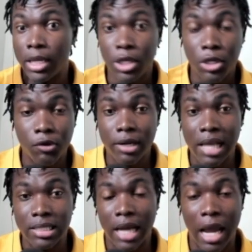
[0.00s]
You
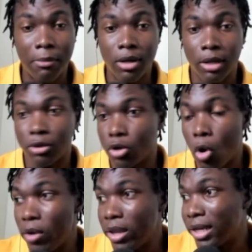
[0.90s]
realize that I'm not
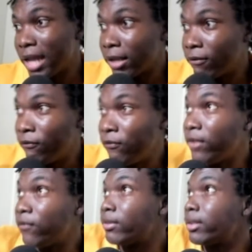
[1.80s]
going like
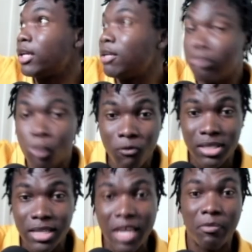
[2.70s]
15 moves
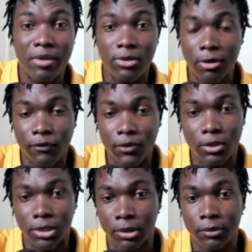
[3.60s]
deep into the
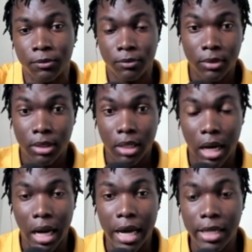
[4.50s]
future.
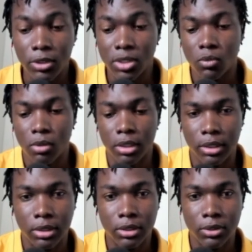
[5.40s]
I just
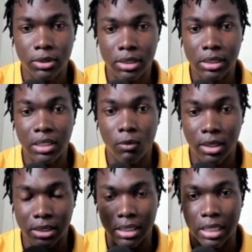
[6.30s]
want to see
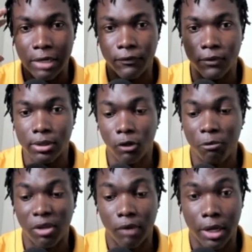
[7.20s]
what's in front of
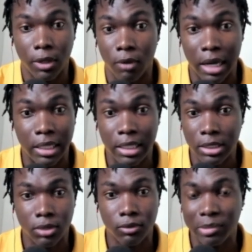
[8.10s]
me right now. At
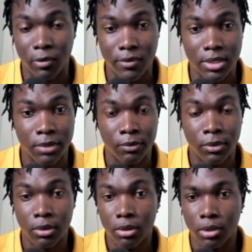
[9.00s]
least 3 moves.
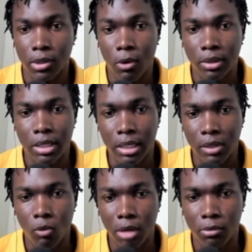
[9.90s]
Don't think
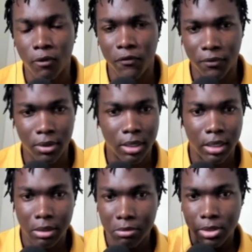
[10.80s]
in 1 move.
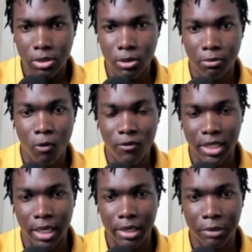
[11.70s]
Some moves
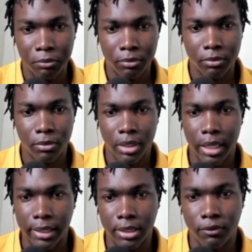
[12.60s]
ahead.
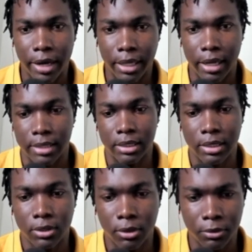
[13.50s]
Get it right, guys.
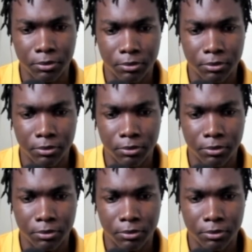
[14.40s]
Let's go.